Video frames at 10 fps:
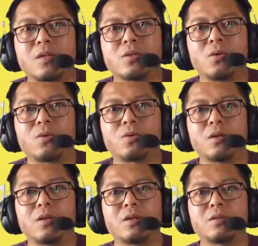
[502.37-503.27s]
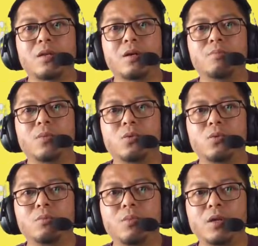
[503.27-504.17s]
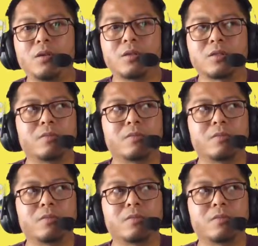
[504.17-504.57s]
organ. Example would be this: